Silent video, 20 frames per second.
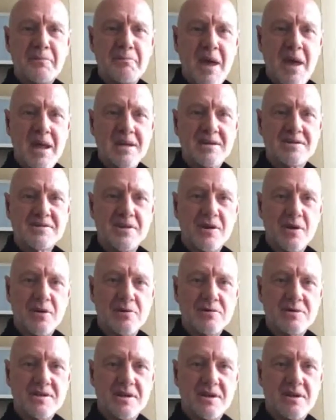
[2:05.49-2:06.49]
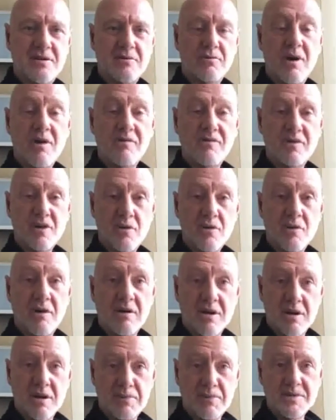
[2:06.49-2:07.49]
manage the hotel revenue and
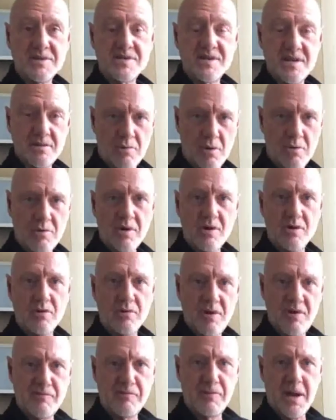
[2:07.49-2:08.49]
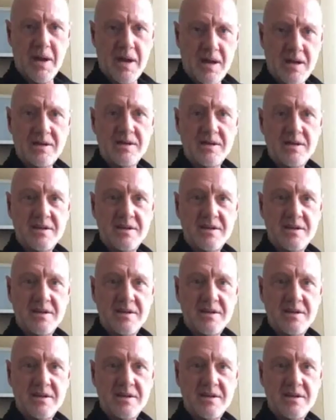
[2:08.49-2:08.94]
occupancy, or RevPAR.